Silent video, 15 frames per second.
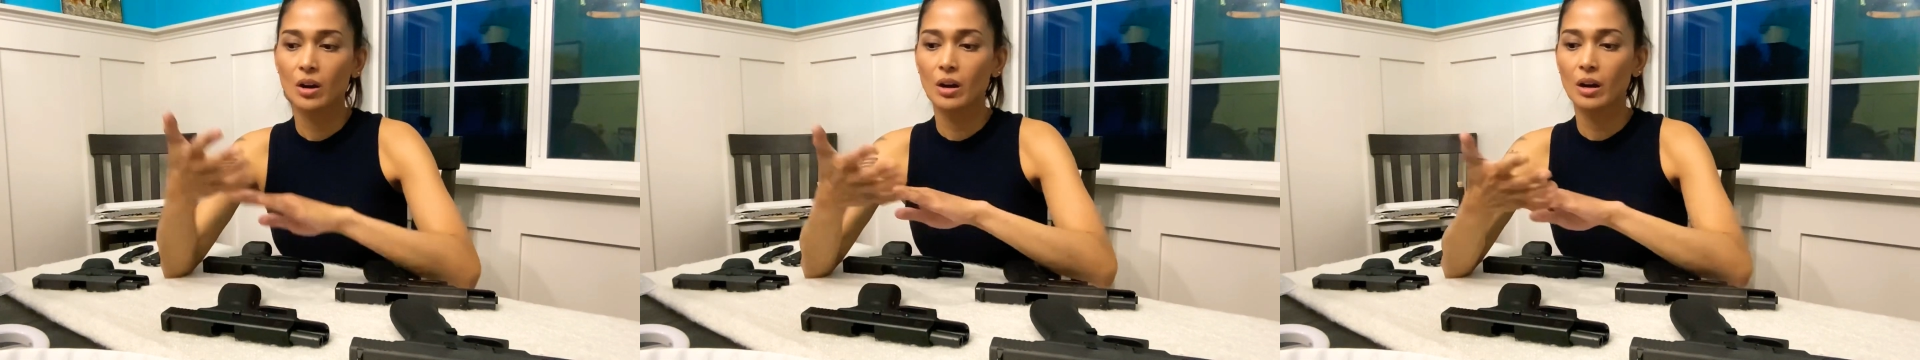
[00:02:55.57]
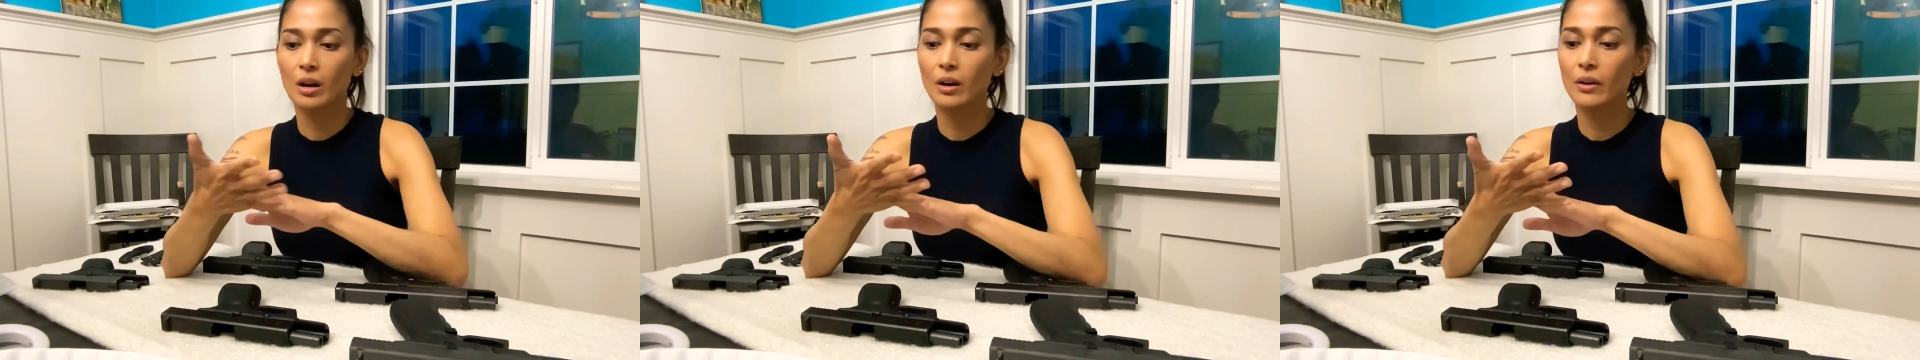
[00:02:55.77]

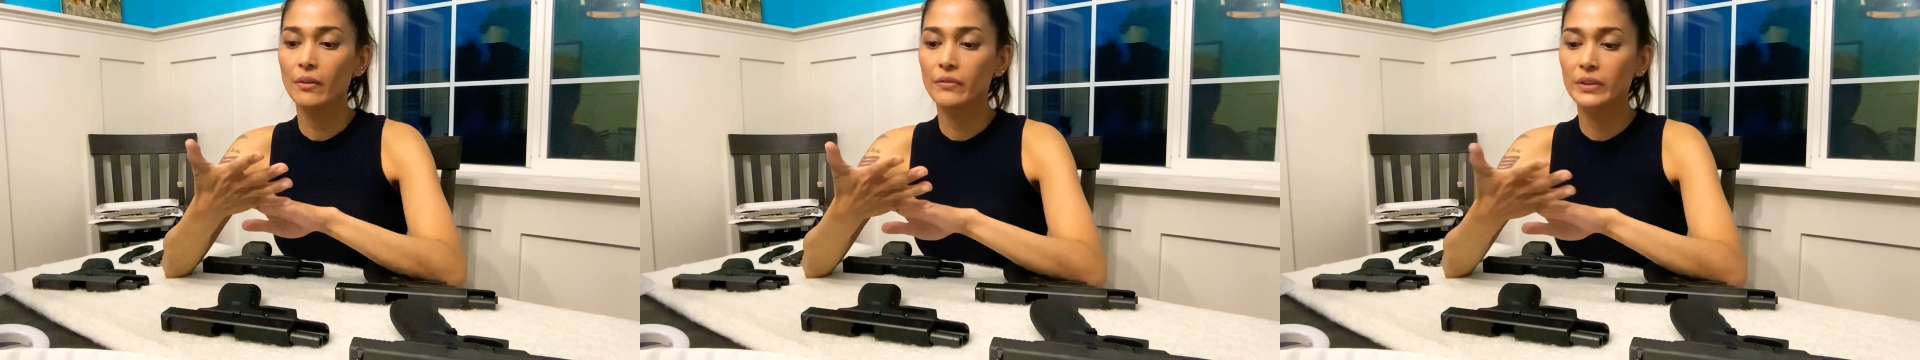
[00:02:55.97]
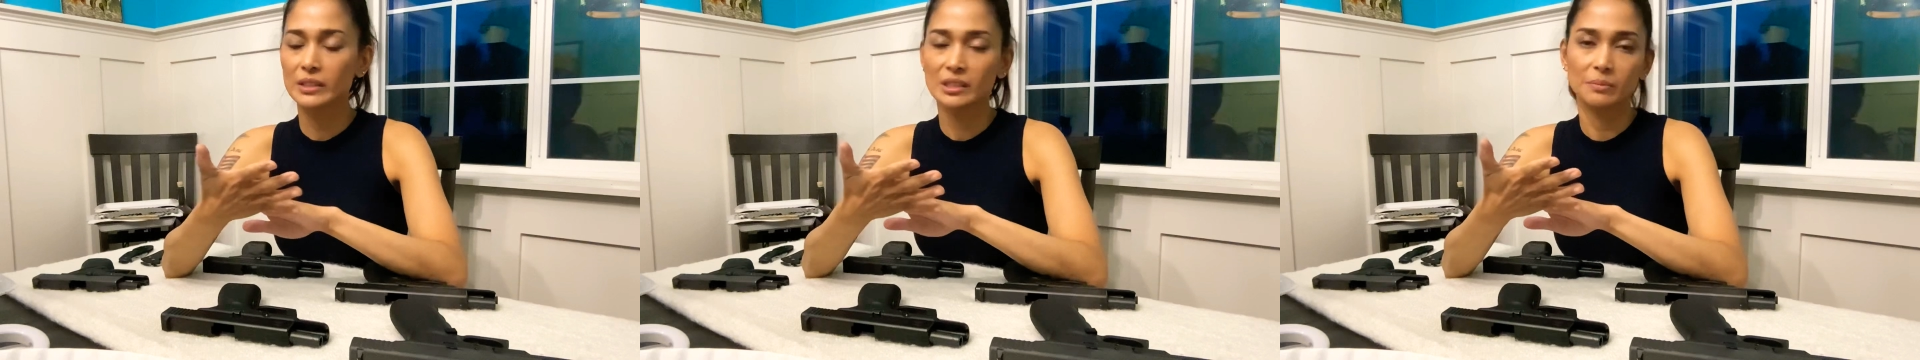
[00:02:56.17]

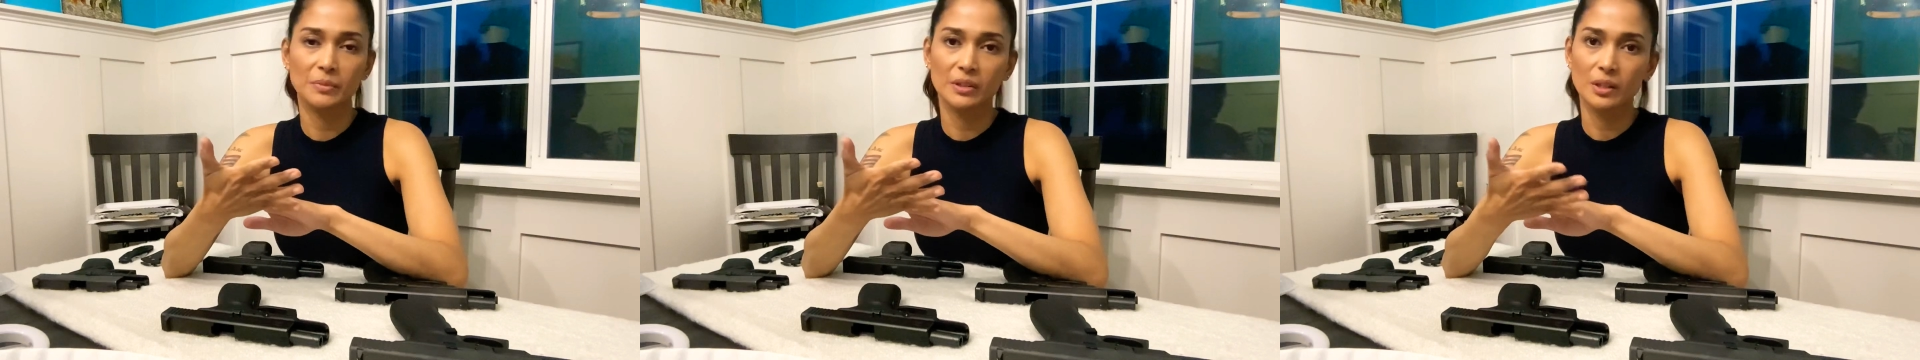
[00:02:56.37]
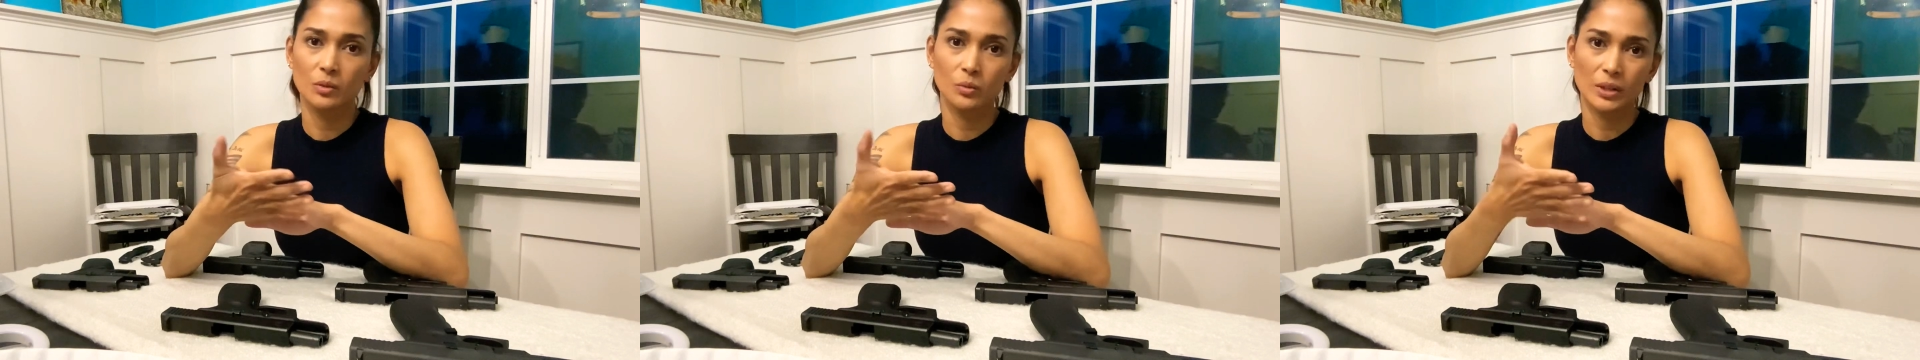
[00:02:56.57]
of the
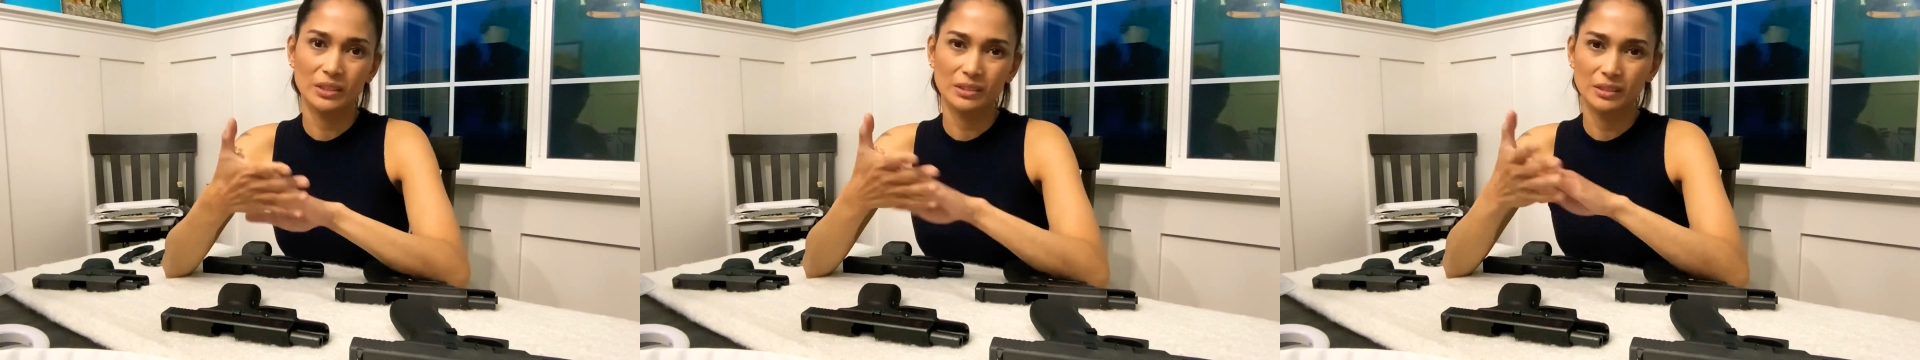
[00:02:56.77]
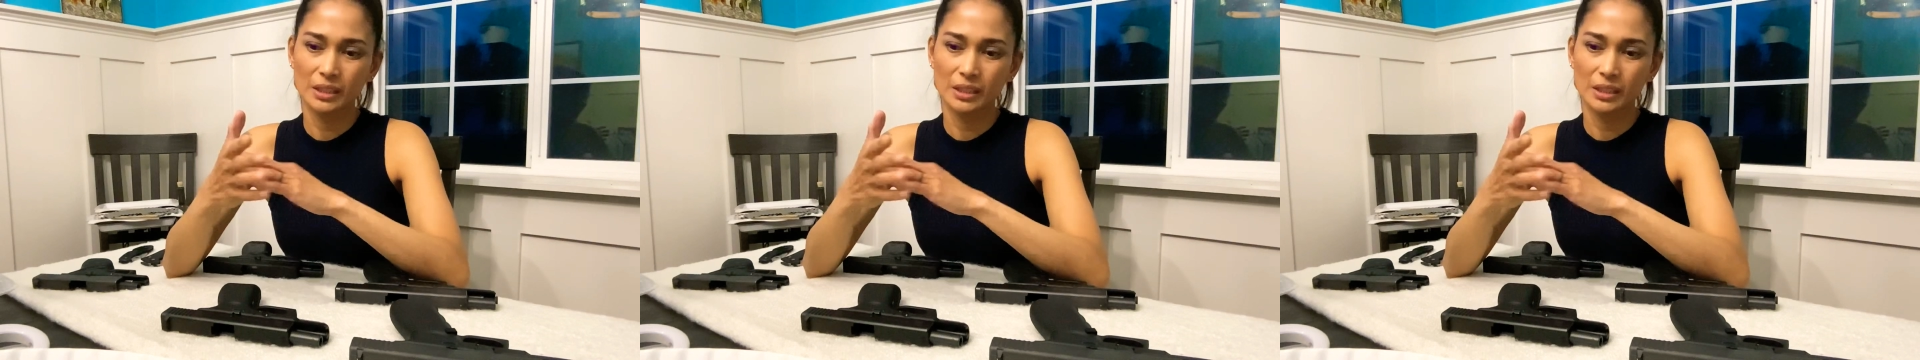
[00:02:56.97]
Smith & Wesson.